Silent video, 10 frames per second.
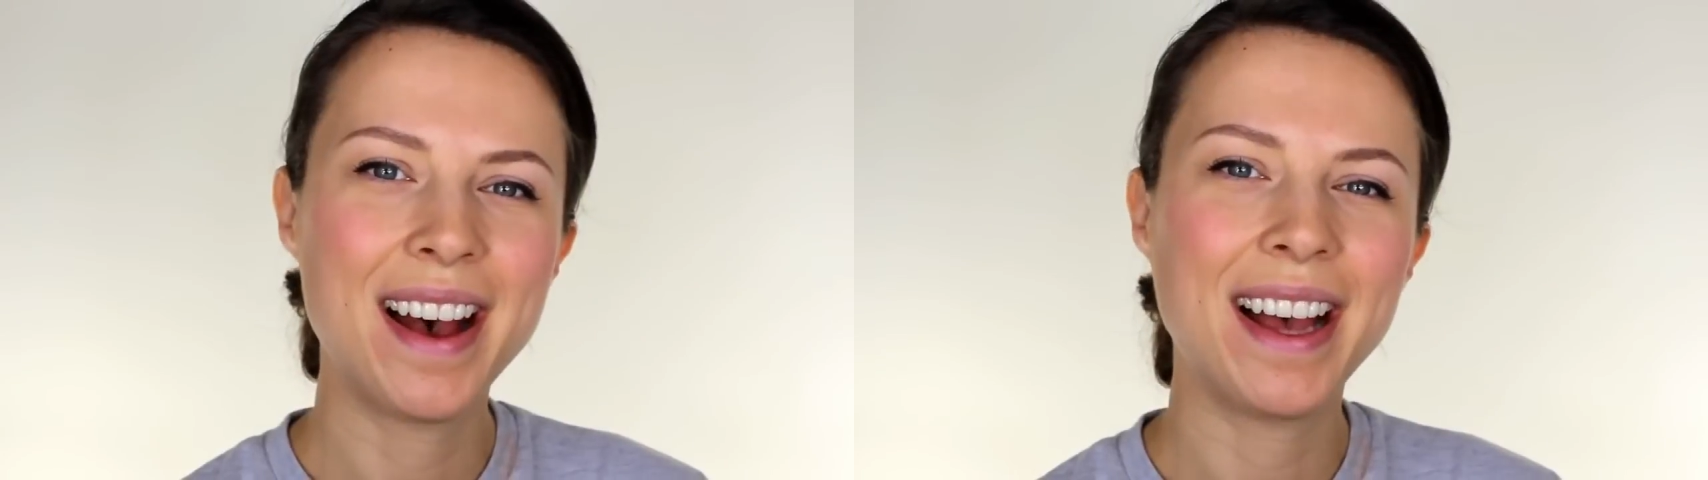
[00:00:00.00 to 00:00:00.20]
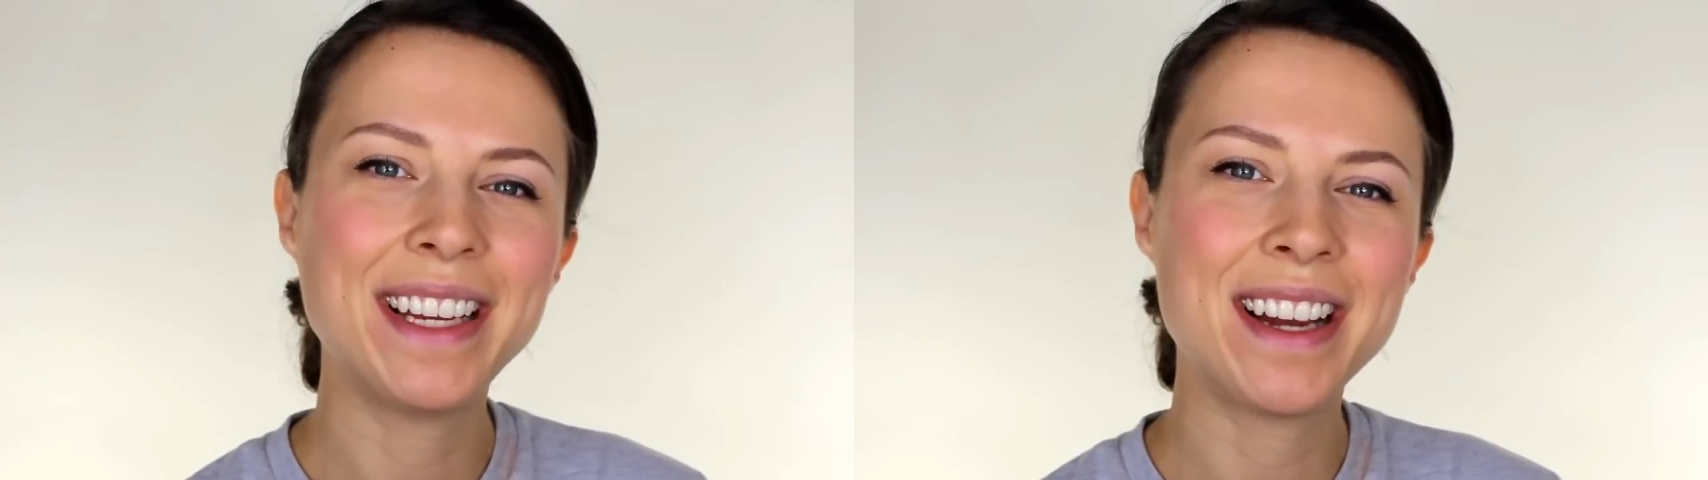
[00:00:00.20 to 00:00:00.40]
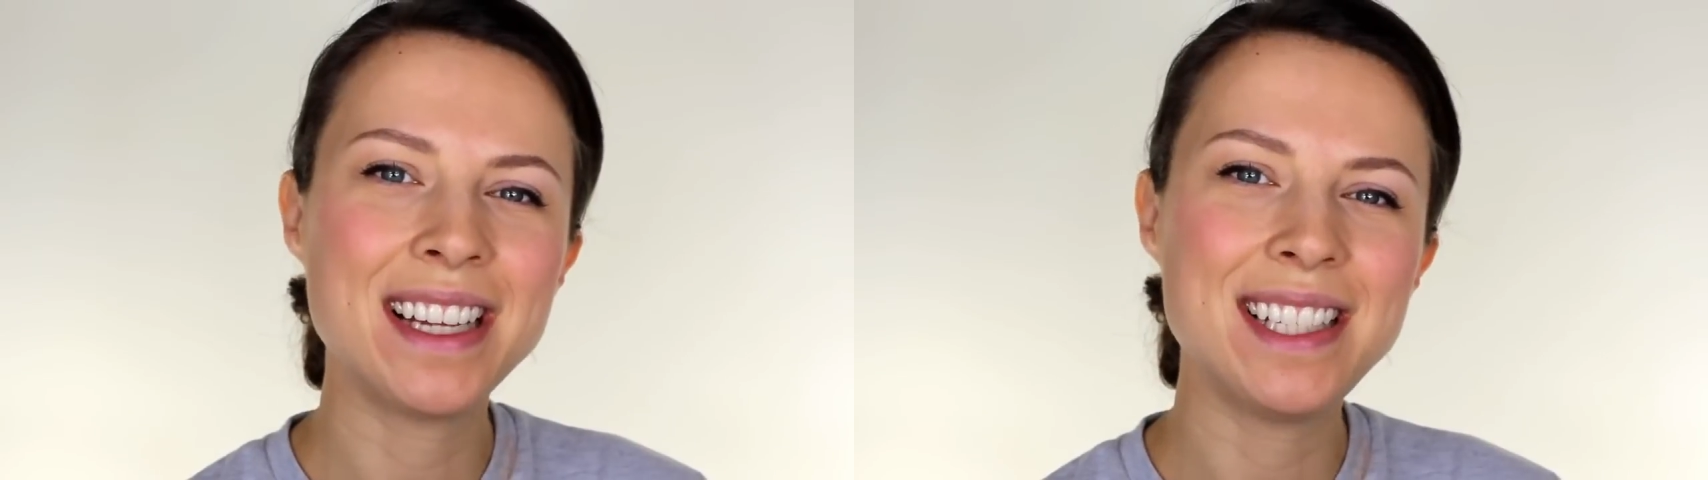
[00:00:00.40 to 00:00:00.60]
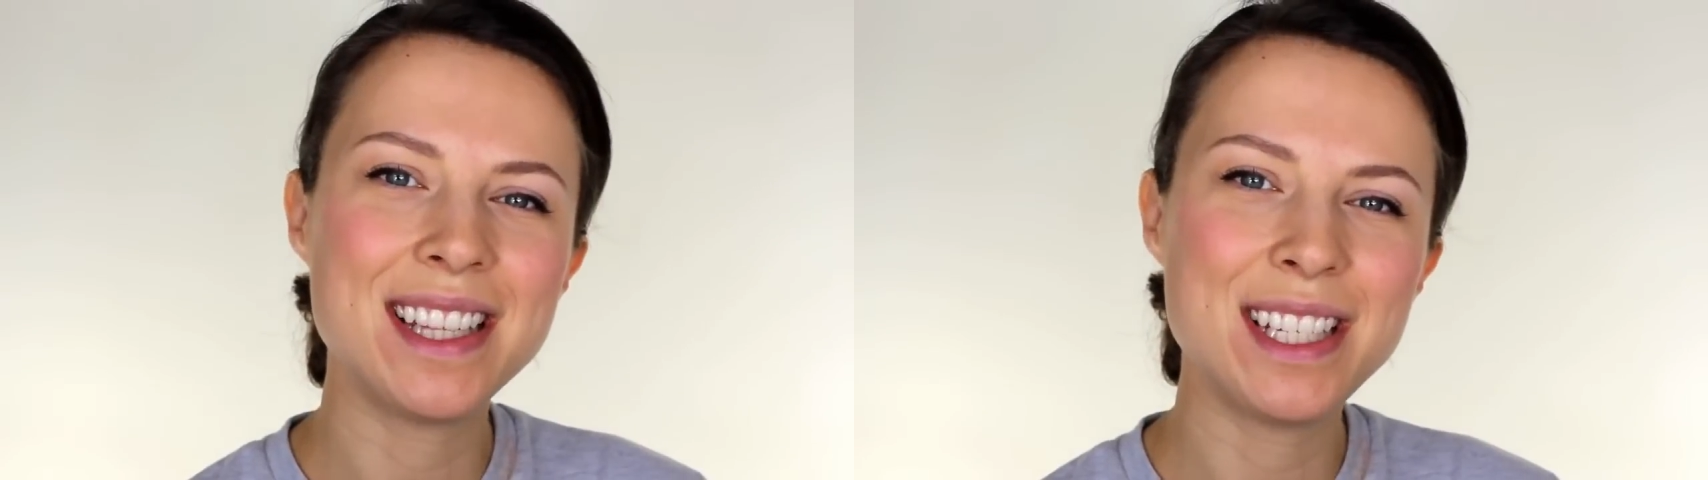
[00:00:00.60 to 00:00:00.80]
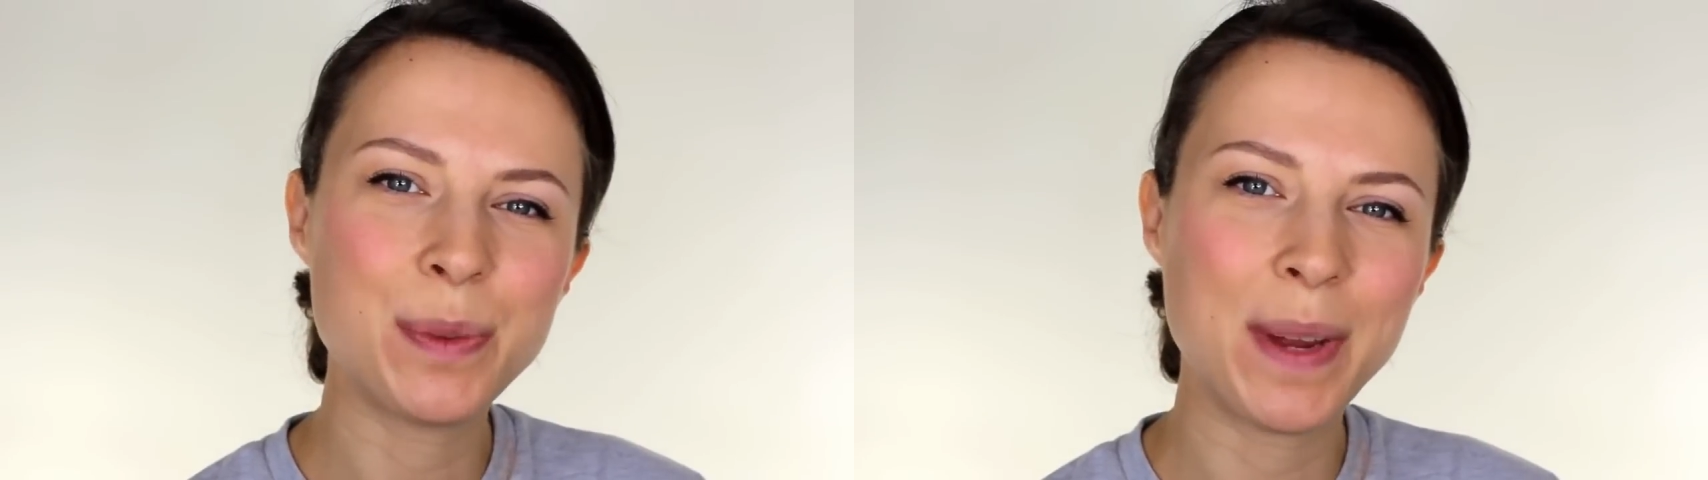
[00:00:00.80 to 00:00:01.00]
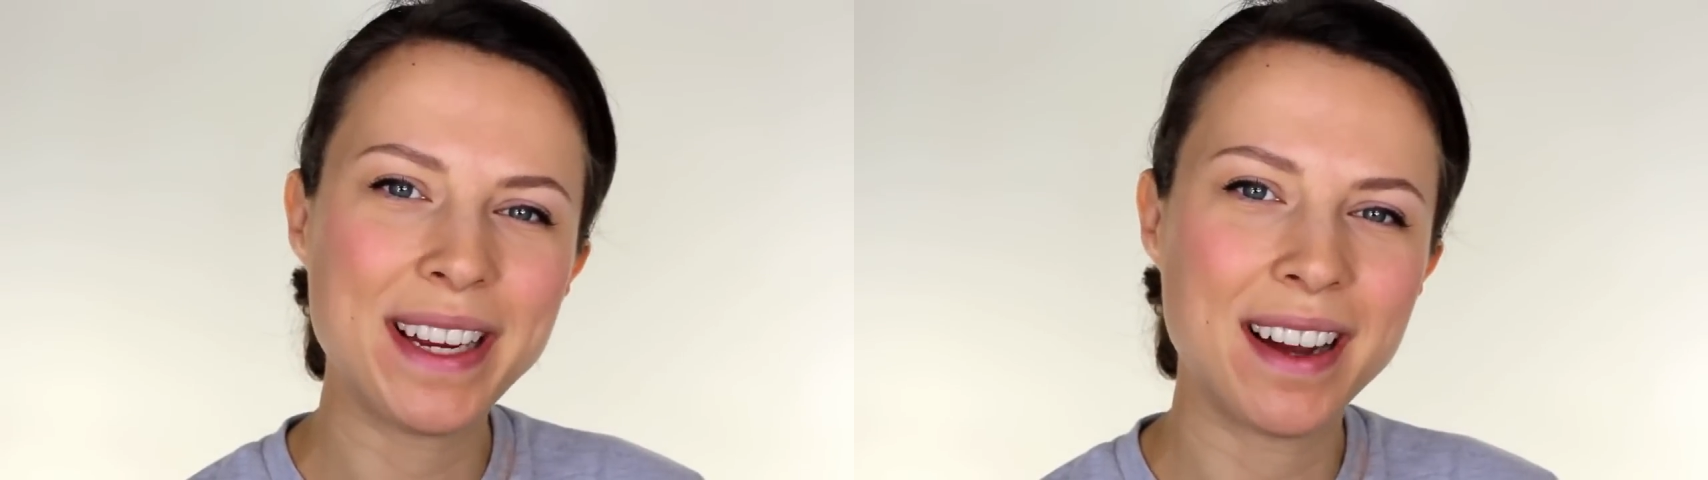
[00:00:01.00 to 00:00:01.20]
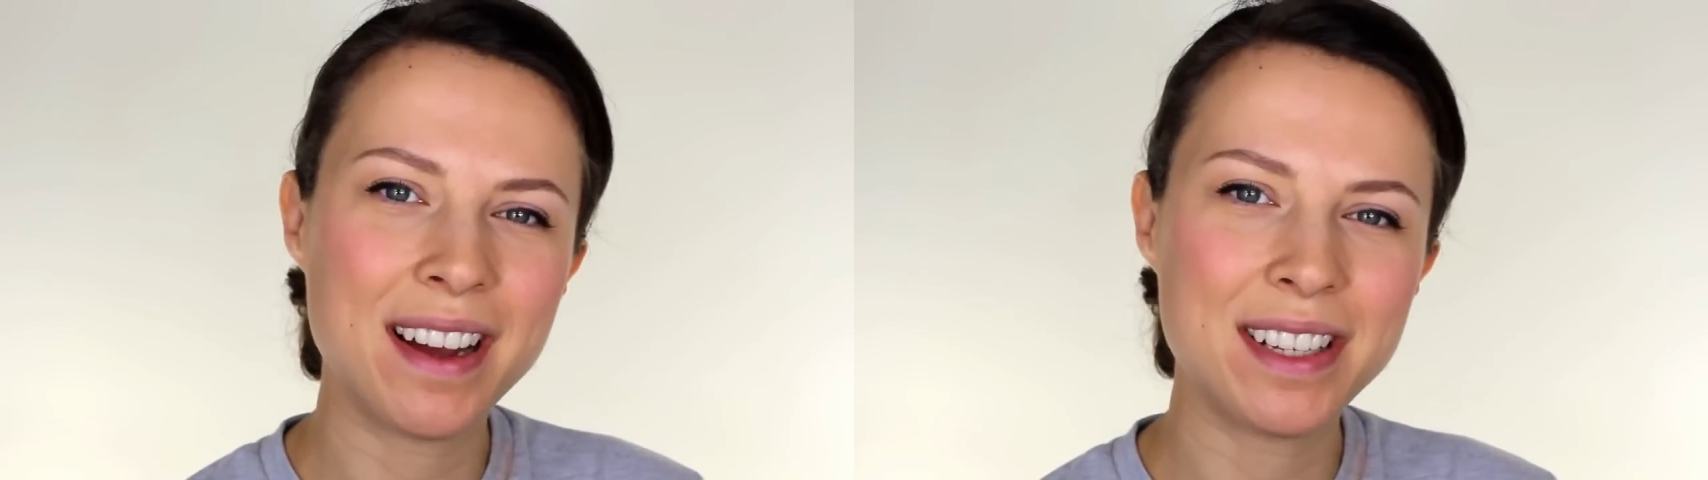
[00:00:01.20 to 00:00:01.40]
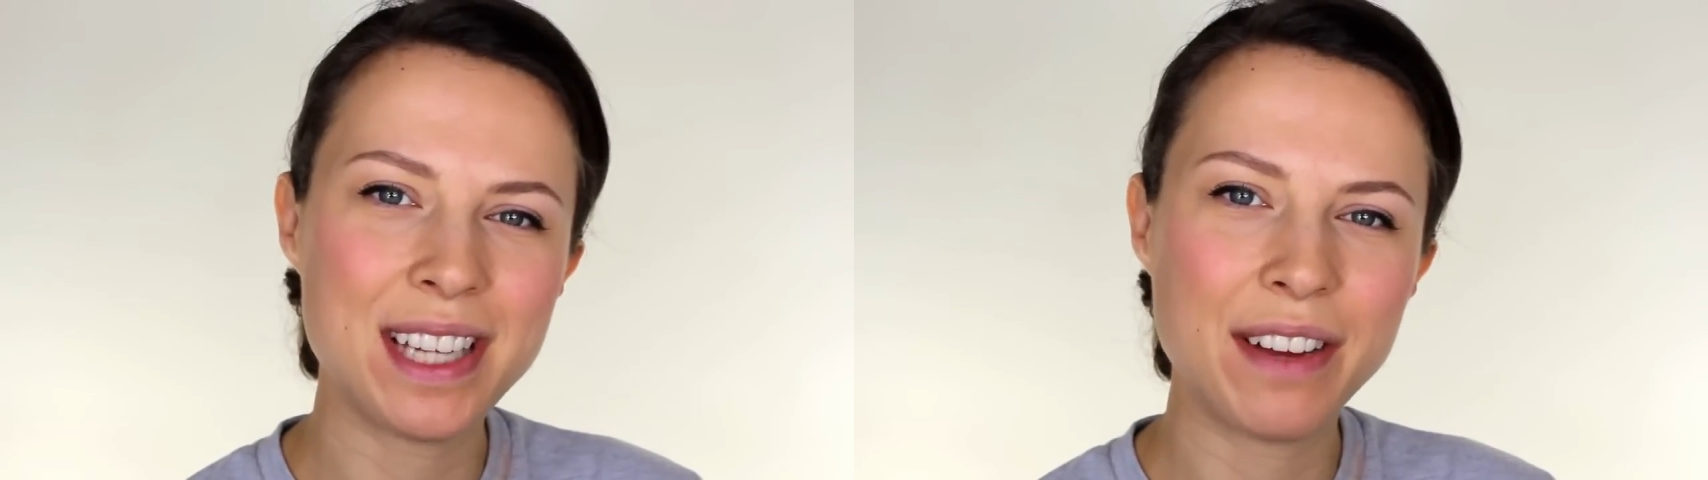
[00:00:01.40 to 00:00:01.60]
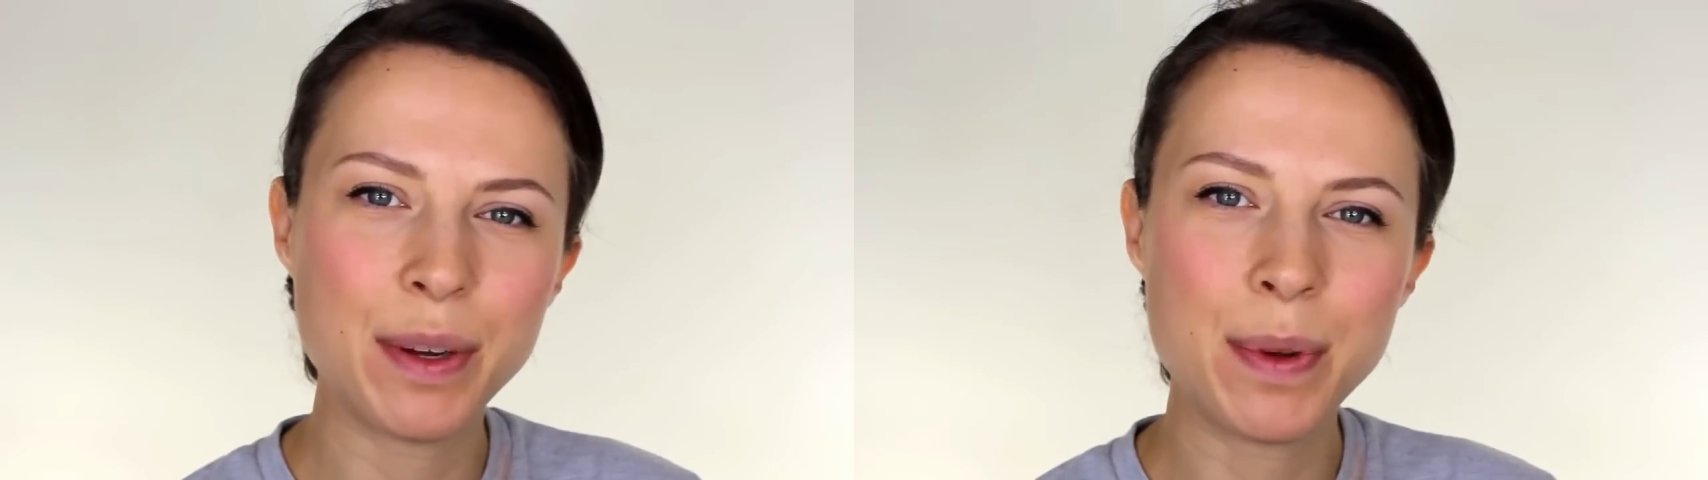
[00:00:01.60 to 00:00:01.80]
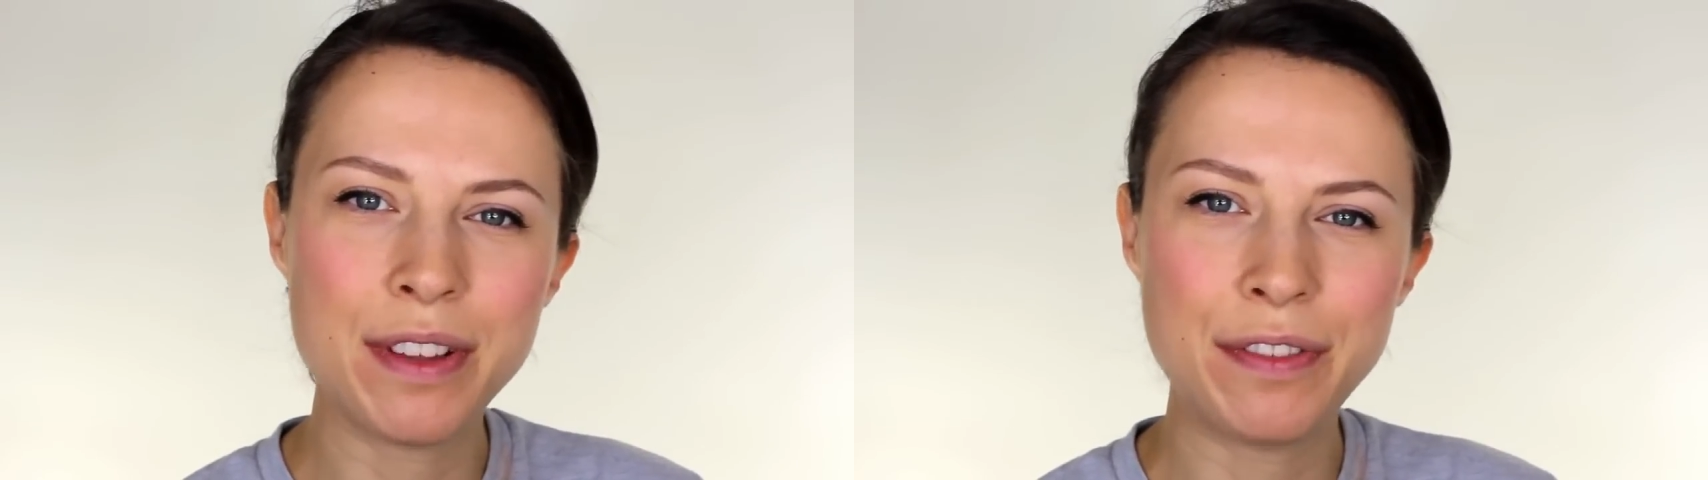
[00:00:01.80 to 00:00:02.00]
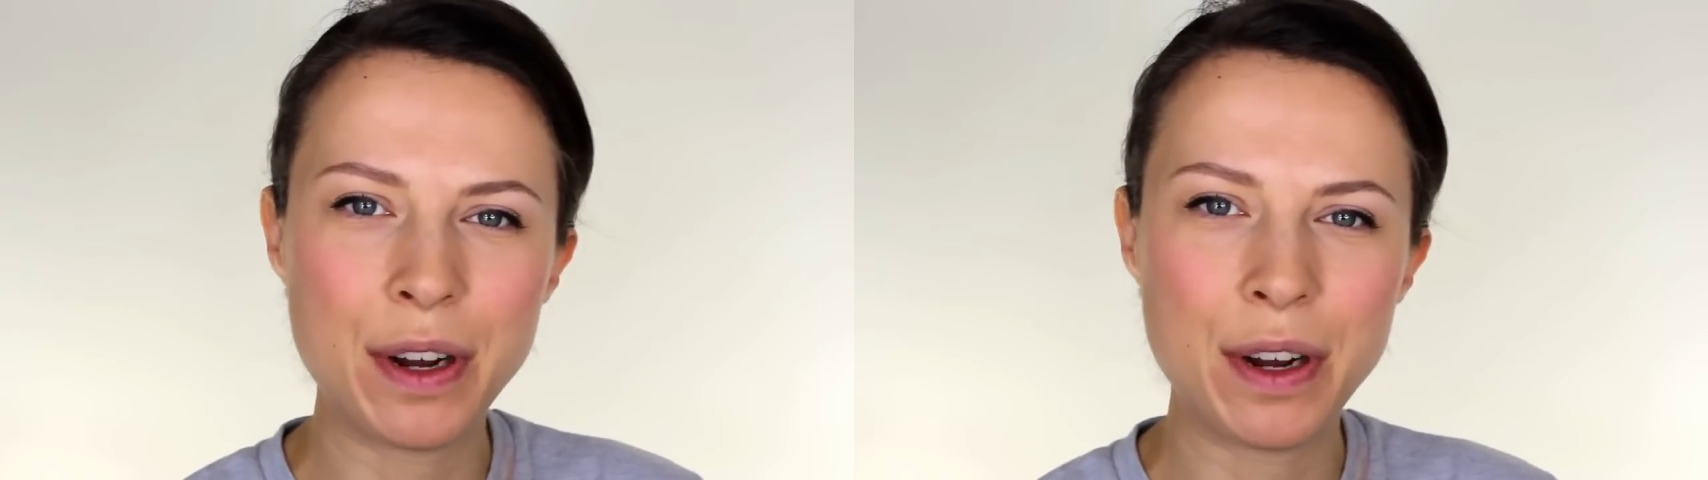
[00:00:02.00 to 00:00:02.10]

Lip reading: Hi guys, this week I asked everyone that